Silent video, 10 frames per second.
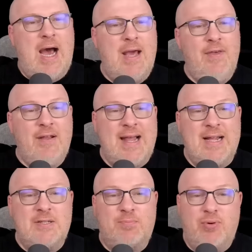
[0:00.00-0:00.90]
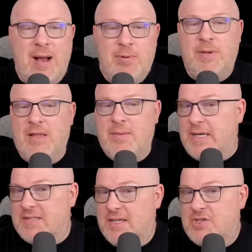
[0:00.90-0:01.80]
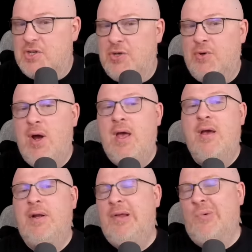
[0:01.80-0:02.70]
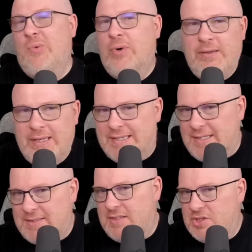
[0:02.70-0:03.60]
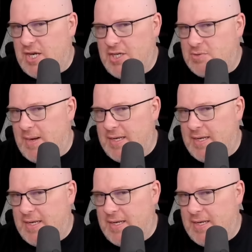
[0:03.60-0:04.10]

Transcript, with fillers: I think that's probably the biggest issue, but it really doesn't change my